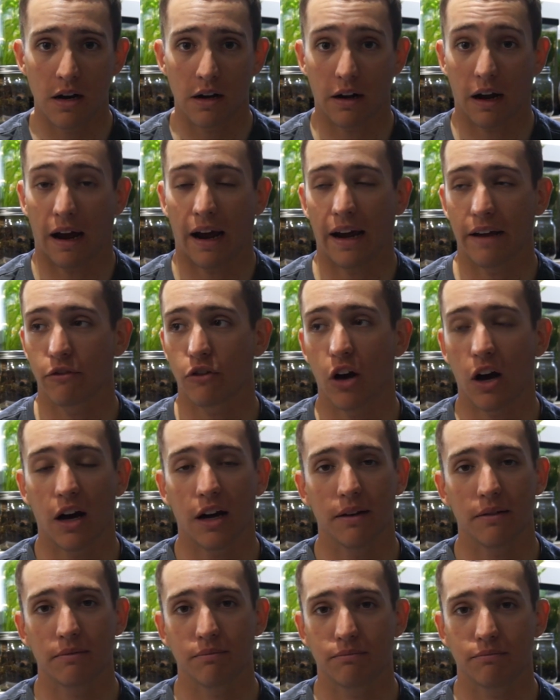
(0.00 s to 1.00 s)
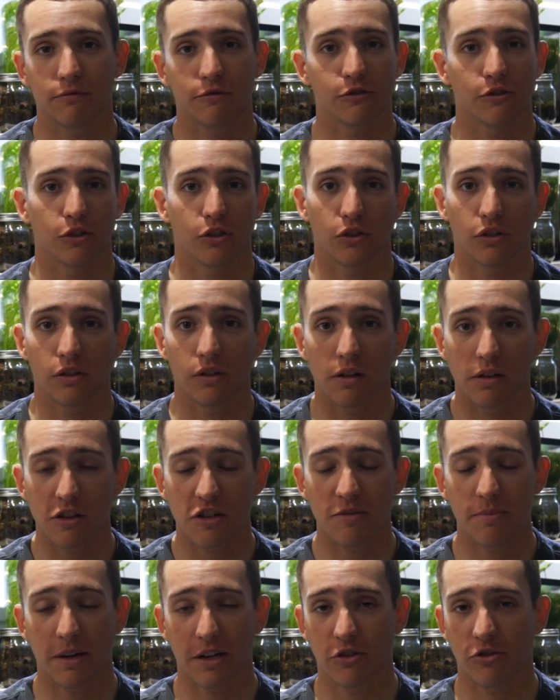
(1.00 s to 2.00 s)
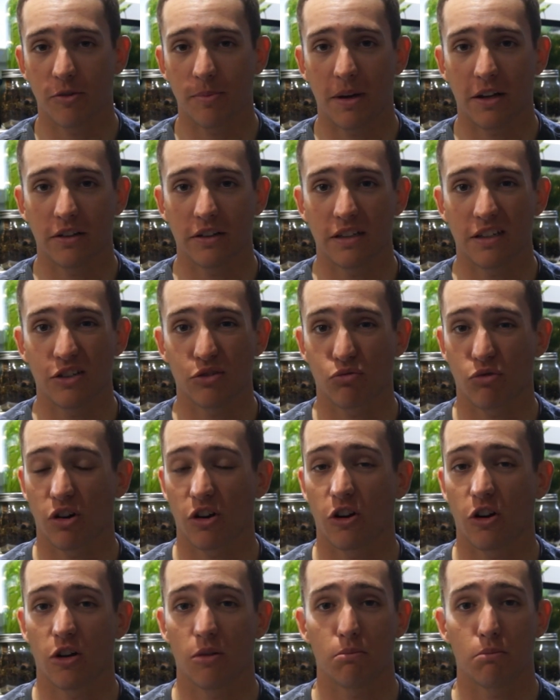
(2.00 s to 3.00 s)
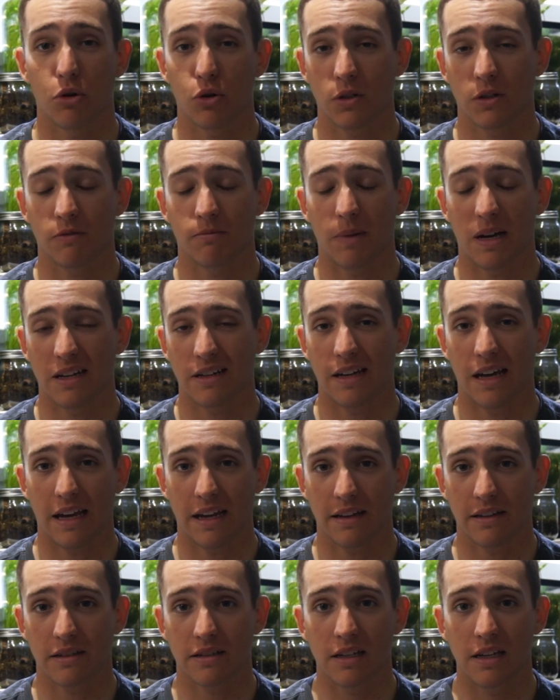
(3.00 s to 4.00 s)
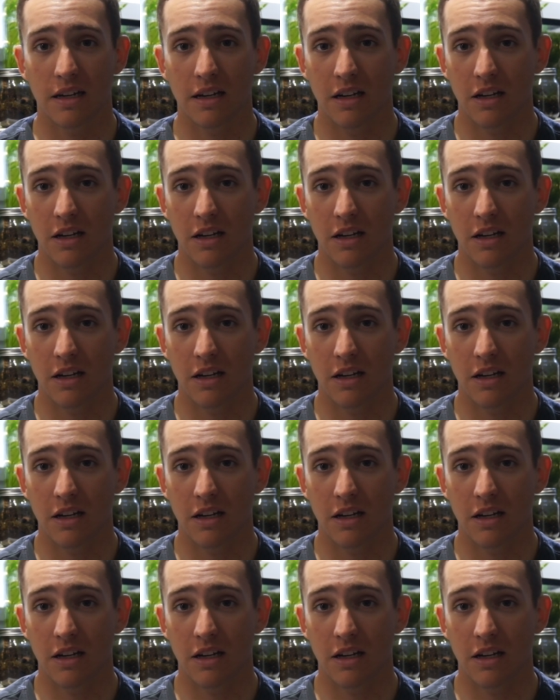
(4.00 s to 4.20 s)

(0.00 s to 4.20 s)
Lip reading: I've got full spectrum LEDs running on most of my tanks.